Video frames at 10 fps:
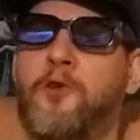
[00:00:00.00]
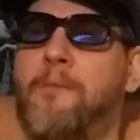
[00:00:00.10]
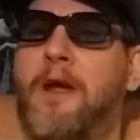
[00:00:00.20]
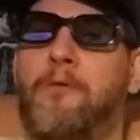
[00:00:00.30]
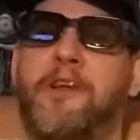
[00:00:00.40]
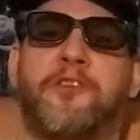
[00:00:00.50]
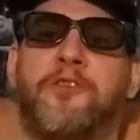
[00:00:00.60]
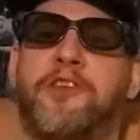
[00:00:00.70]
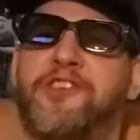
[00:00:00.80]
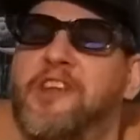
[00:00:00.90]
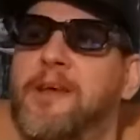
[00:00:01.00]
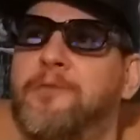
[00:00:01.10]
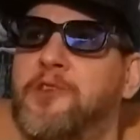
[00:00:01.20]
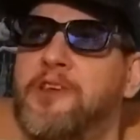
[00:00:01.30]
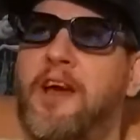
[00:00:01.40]
I'm not really a traditional
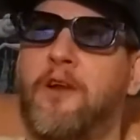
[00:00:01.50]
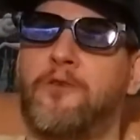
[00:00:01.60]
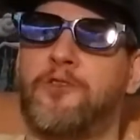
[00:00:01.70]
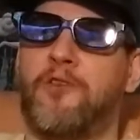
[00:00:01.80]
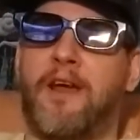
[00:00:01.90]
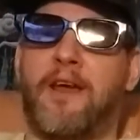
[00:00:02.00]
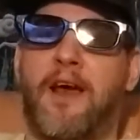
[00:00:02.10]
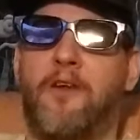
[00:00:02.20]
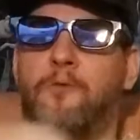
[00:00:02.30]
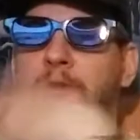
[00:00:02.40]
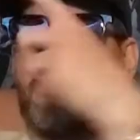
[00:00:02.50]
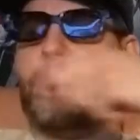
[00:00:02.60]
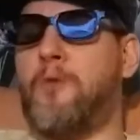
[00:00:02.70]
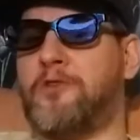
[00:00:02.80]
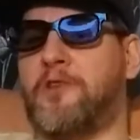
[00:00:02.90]
MC. I don't really,
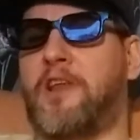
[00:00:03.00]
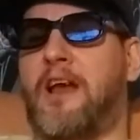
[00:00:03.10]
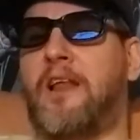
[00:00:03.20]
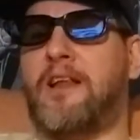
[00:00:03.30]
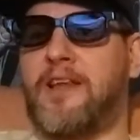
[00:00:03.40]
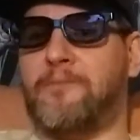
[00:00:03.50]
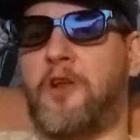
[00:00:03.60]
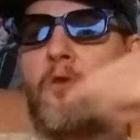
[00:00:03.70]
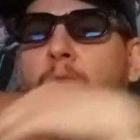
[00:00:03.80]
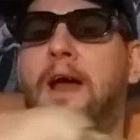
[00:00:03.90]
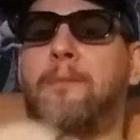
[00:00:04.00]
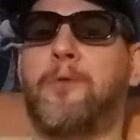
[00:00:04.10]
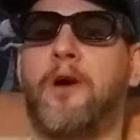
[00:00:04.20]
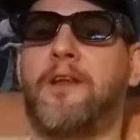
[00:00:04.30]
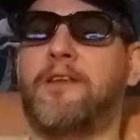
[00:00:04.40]
most of the time, a lot of times I don't
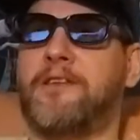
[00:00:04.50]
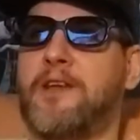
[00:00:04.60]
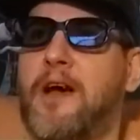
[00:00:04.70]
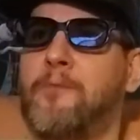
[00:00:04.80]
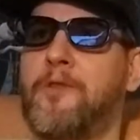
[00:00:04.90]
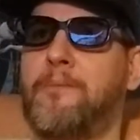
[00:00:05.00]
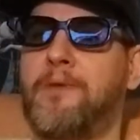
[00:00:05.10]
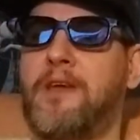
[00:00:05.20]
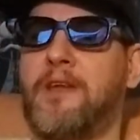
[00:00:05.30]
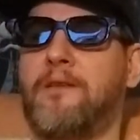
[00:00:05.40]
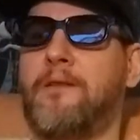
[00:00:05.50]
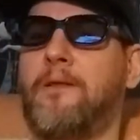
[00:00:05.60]
rap in time of the beat.